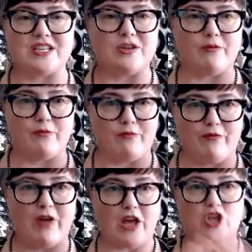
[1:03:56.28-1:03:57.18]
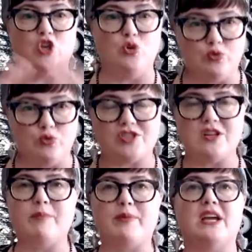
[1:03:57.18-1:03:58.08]
a huge topic.
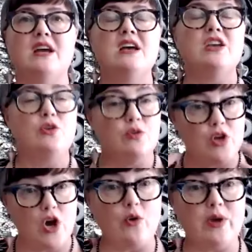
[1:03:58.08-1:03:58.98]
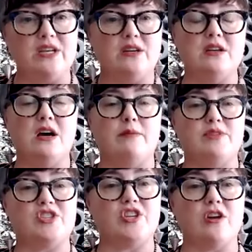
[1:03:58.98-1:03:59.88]
You can go and um, share that
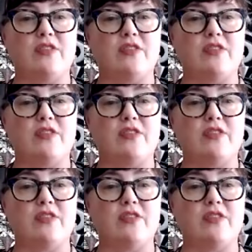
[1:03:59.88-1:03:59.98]
account